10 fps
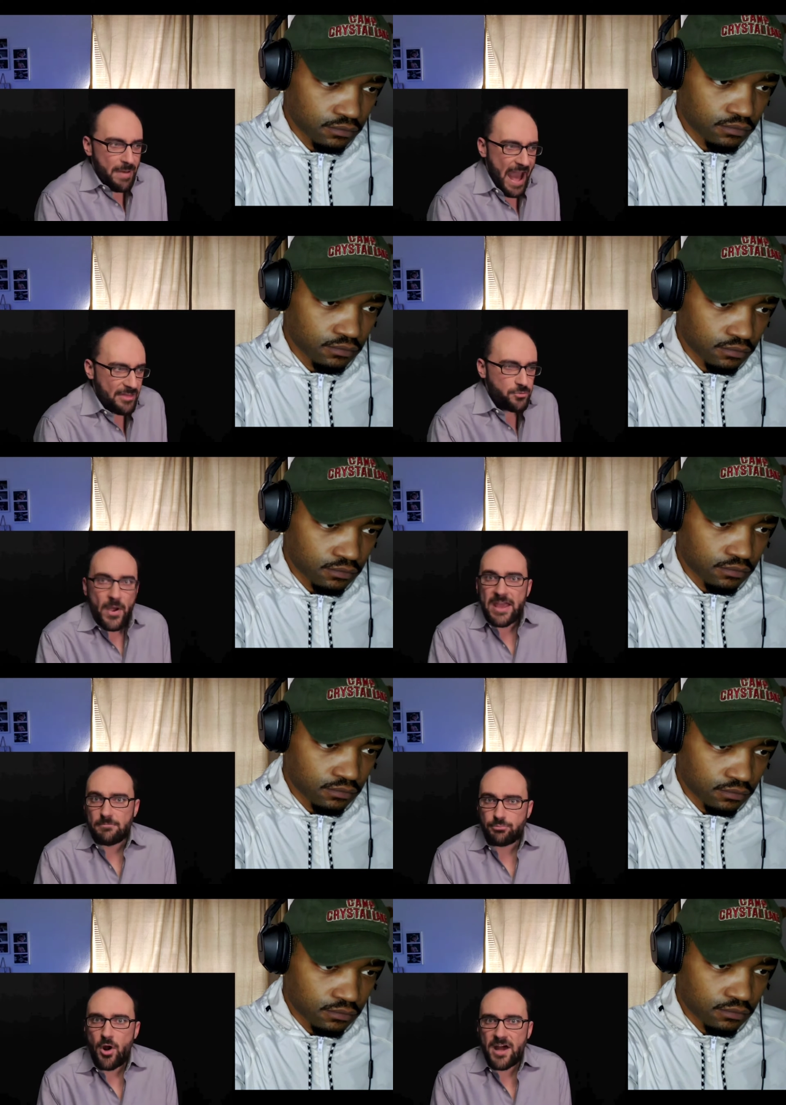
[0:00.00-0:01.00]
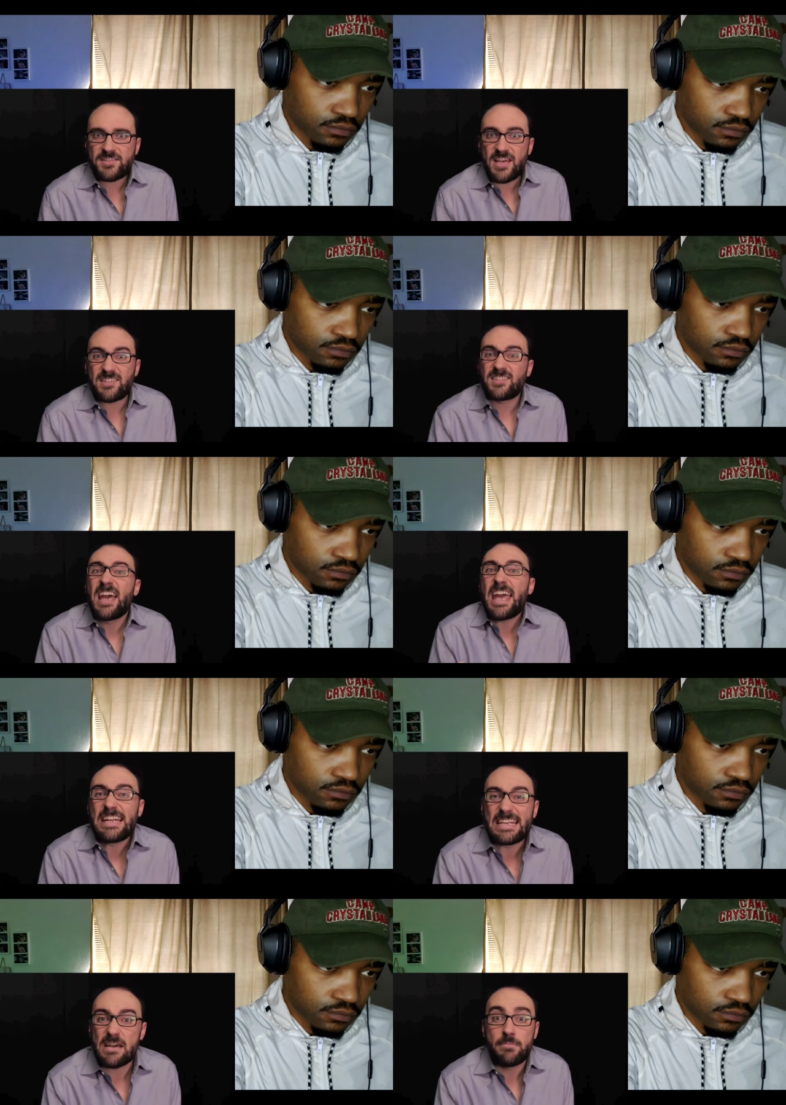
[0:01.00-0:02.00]
Speaker 1: and pathway and process
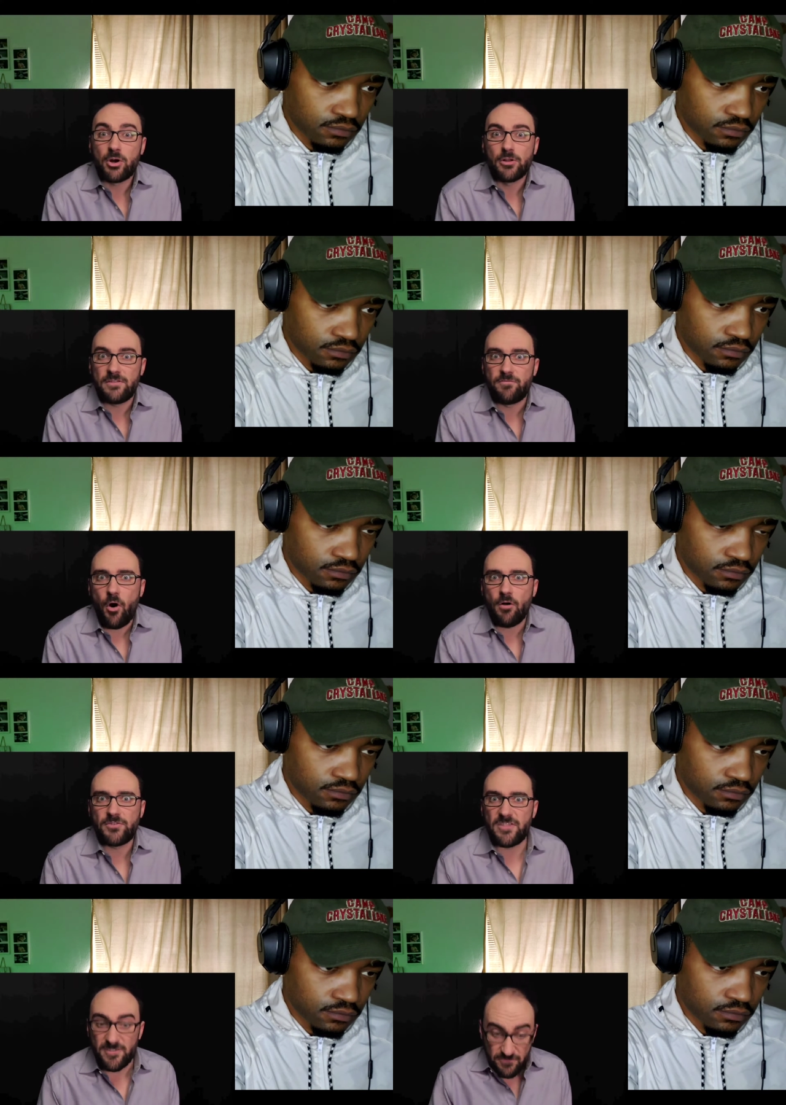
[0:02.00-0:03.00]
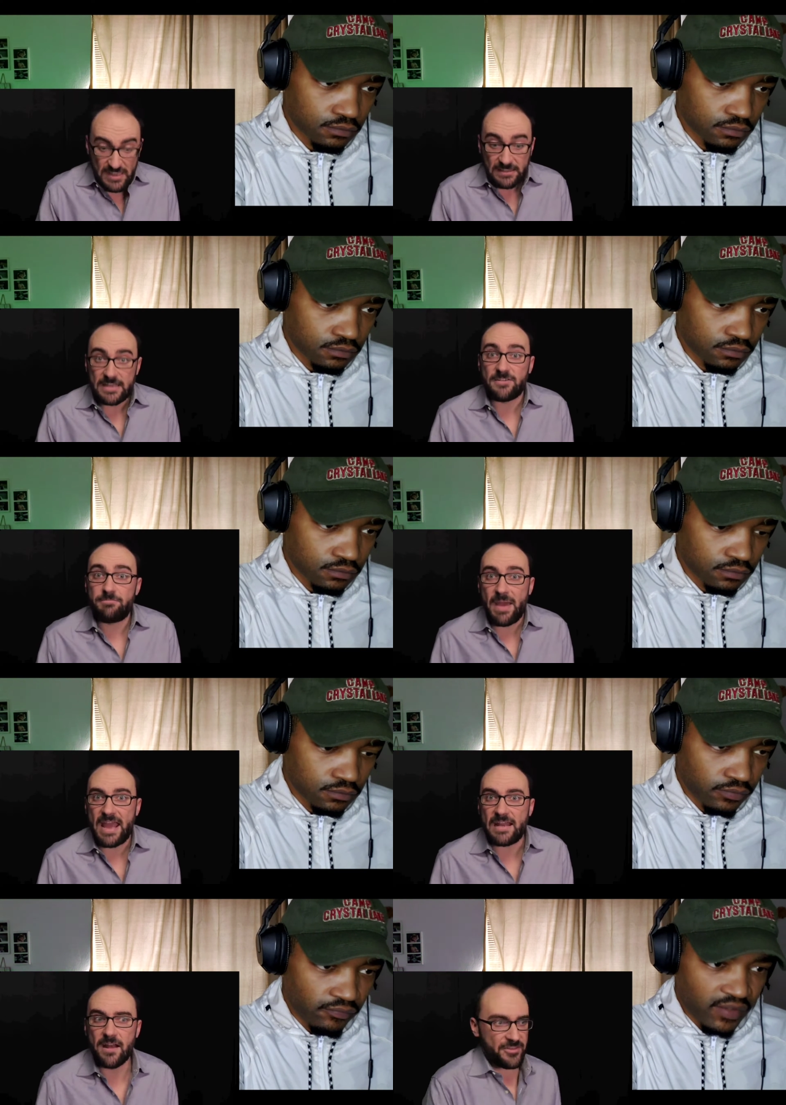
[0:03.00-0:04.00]
and chemical involved in the feeling
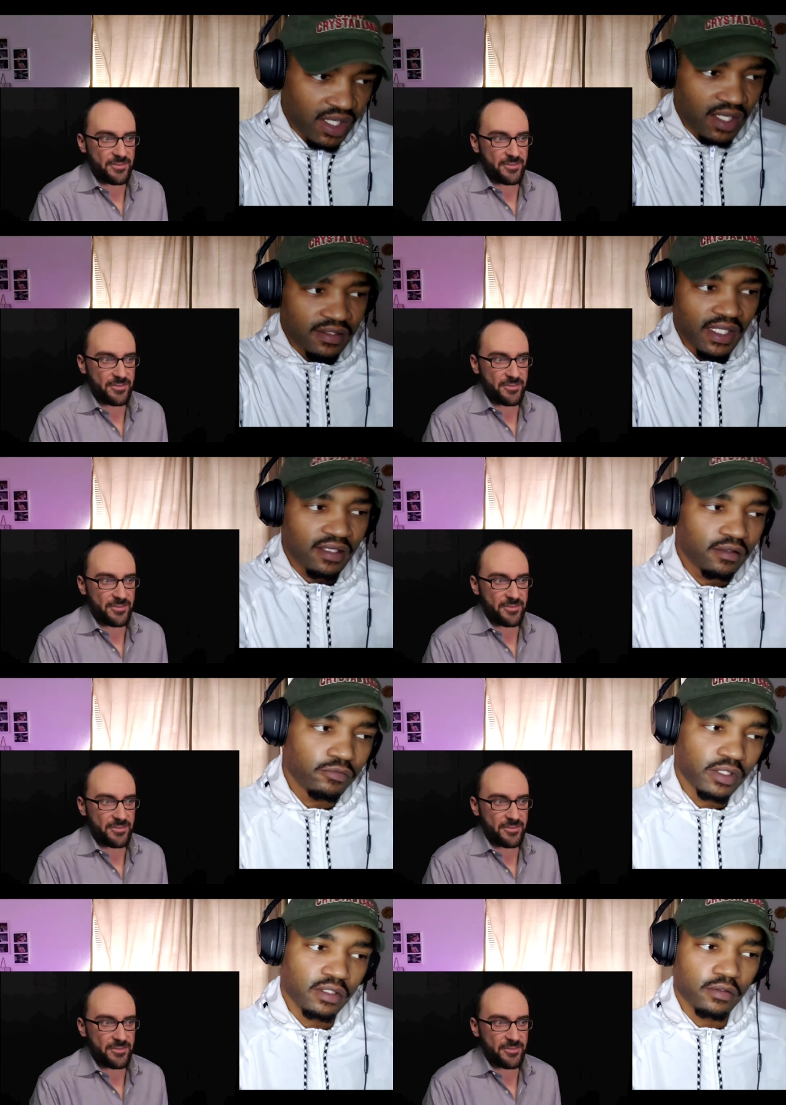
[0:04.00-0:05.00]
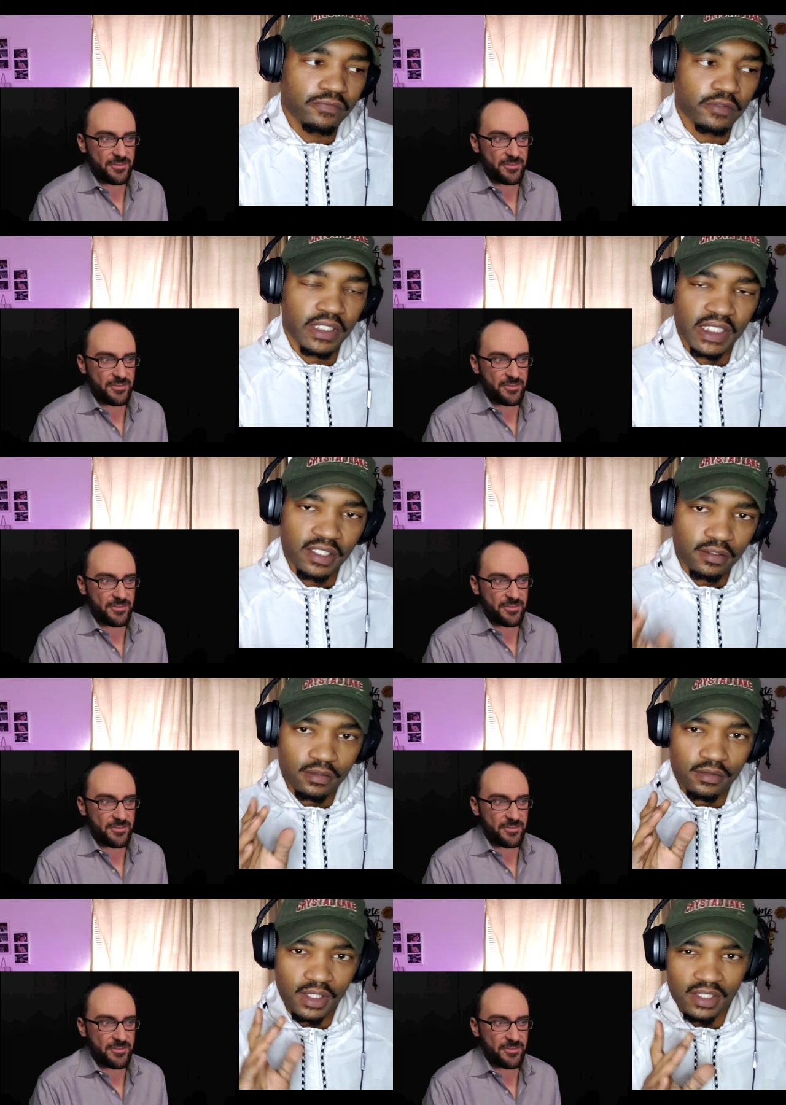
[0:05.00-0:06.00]
of pain.
Speaker 2: That could really go for
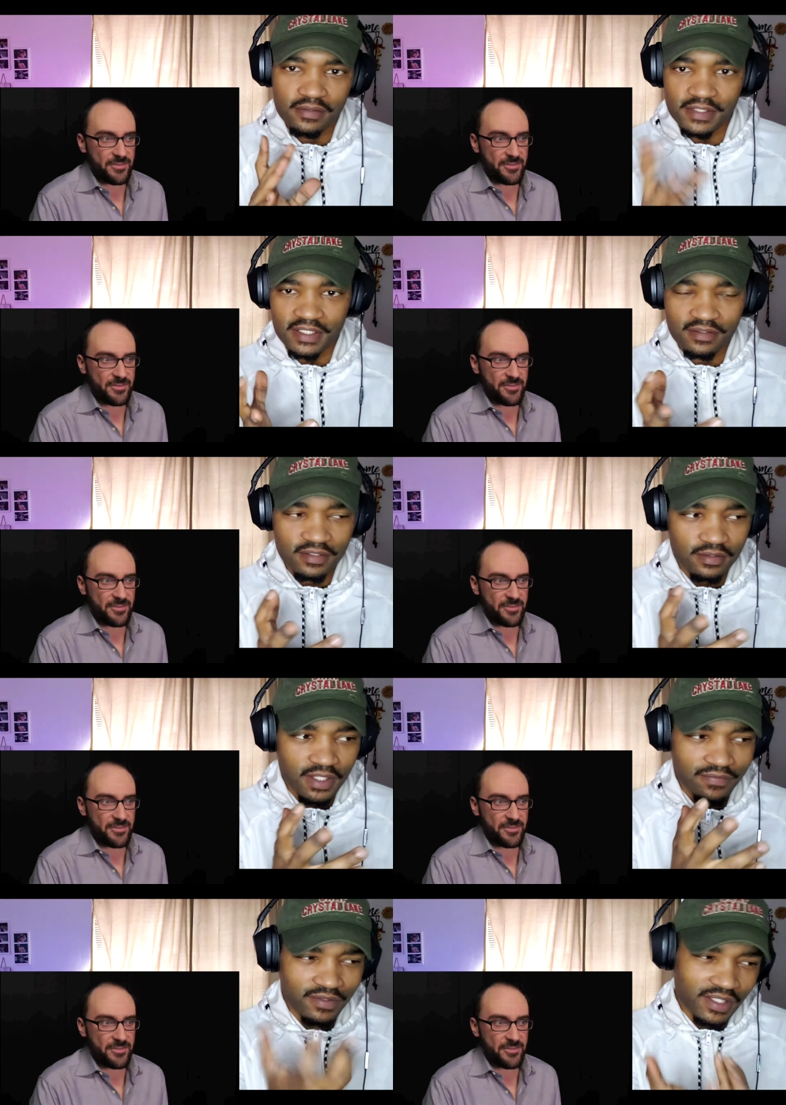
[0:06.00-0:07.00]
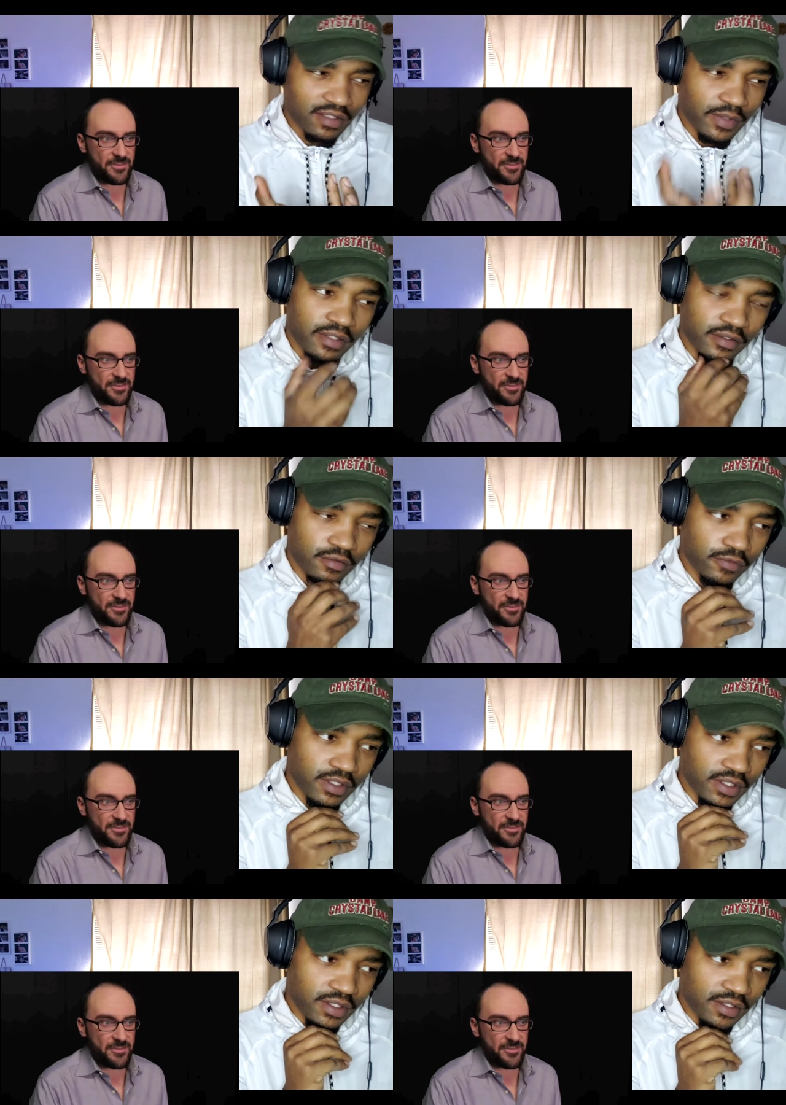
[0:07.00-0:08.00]
any kind of sense if you think about it, though,
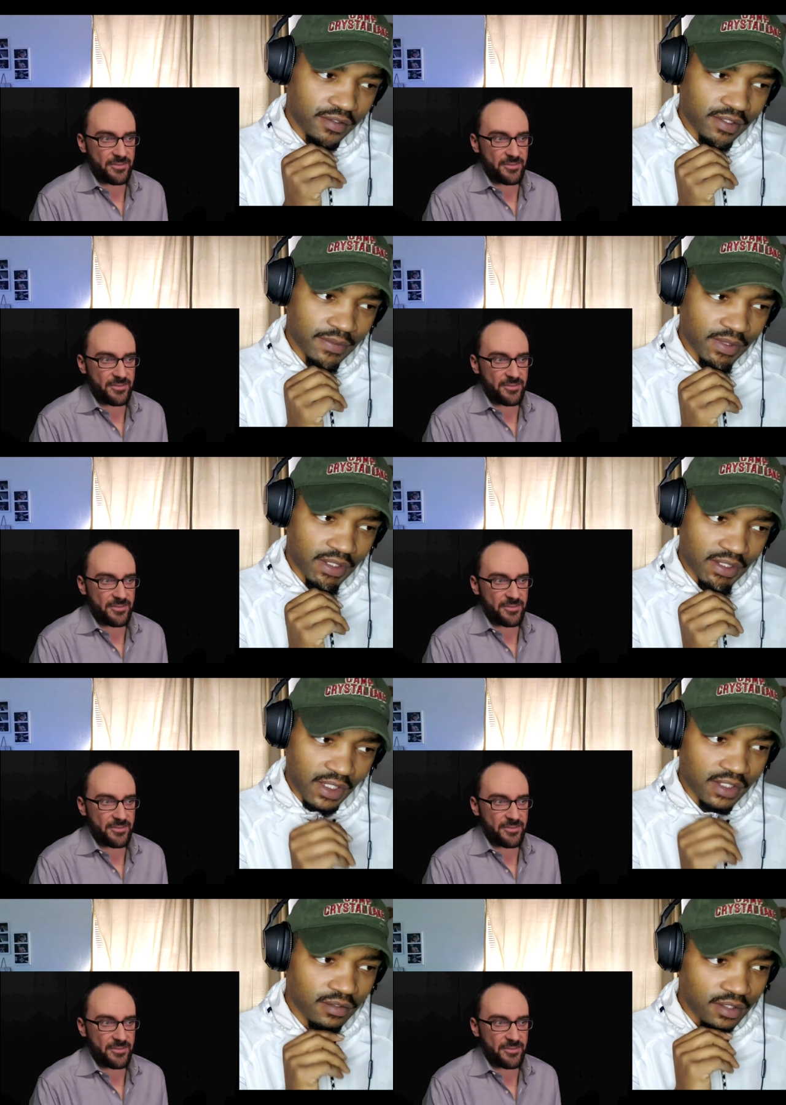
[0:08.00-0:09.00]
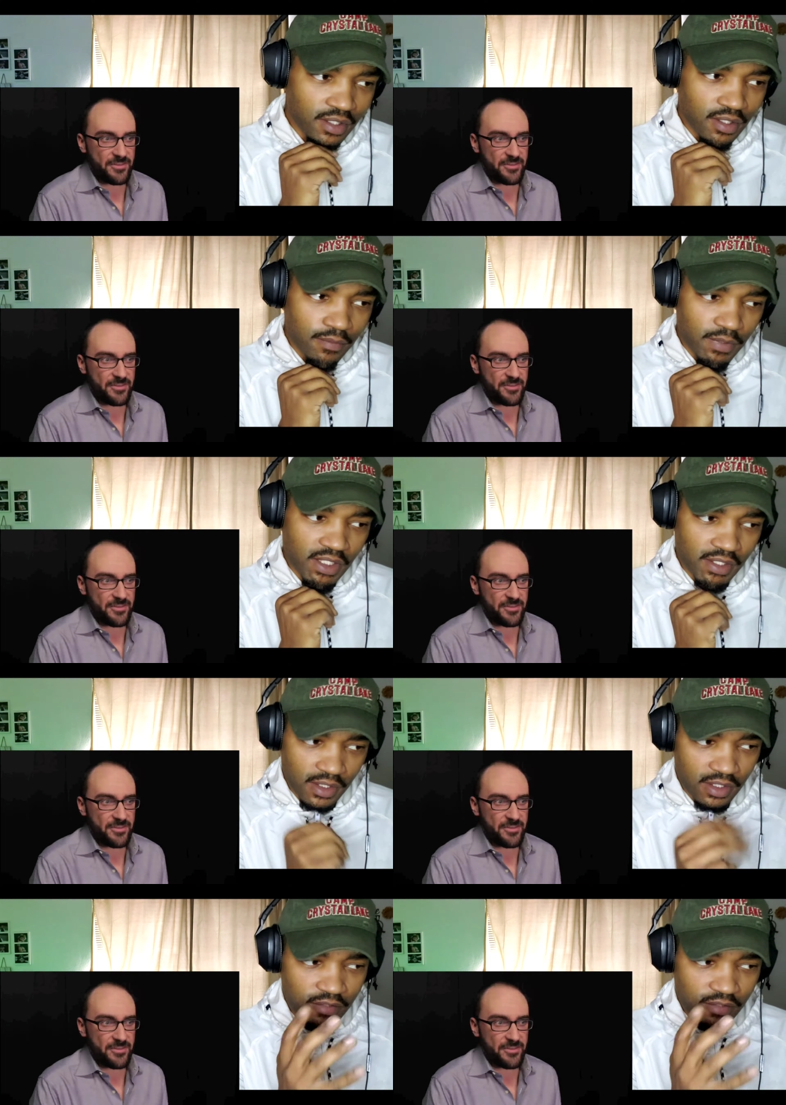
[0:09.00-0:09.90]
really, because, I mean, again, me